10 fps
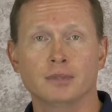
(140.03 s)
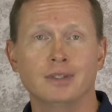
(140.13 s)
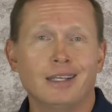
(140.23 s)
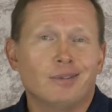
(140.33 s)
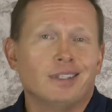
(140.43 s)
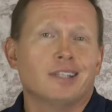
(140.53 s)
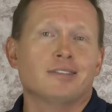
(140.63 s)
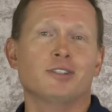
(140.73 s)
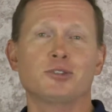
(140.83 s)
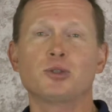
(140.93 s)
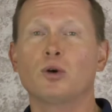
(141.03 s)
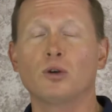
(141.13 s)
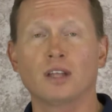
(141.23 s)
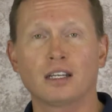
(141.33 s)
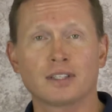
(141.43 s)
And that really doesn't let you do a
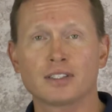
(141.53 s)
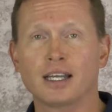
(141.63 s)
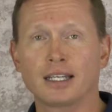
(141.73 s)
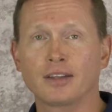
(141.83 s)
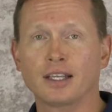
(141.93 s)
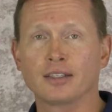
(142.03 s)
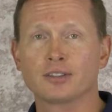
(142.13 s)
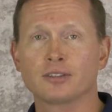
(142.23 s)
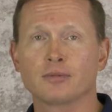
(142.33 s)
whole lot of exciting things.